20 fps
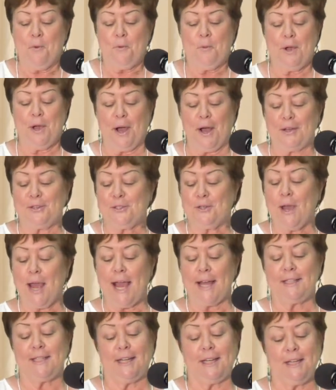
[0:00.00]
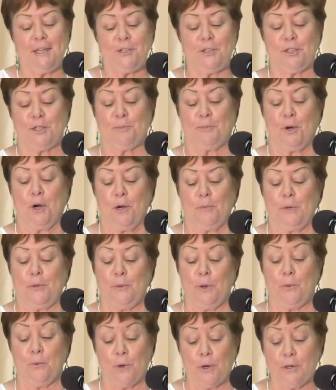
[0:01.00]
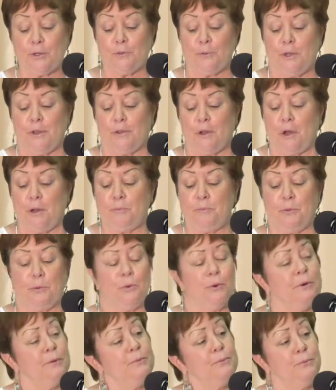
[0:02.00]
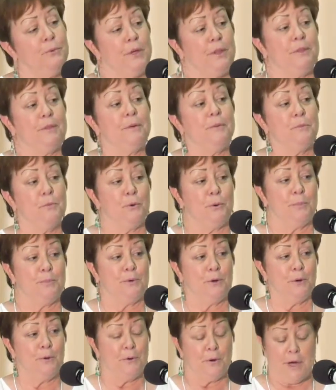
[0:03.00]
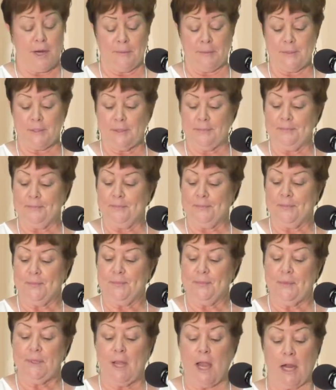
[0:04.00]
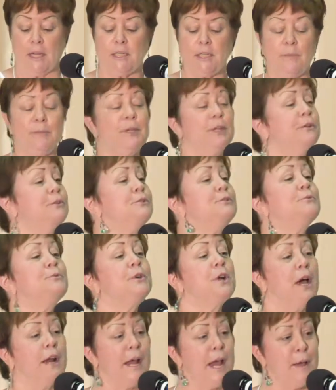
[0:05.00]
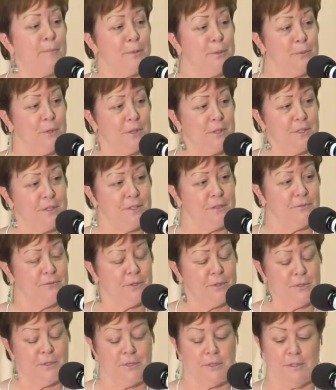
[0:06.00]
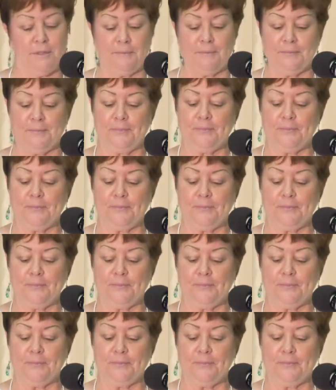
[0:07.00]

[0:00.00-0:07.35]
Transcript: We also had to get each department we worked with on board with more programs. Academic units were not happy with us at first.